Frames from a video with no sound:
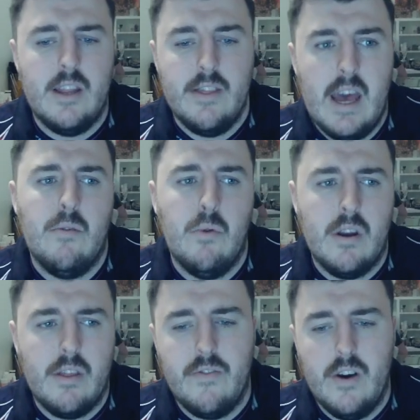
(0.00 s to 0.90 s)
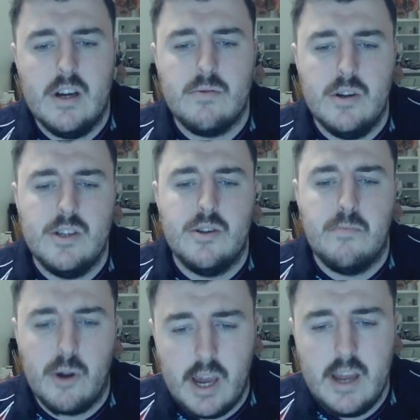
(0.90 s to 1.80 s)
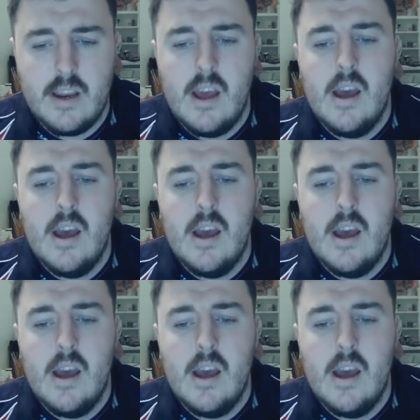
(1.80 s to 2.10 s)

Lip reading: and they're one of the first ones you bring in.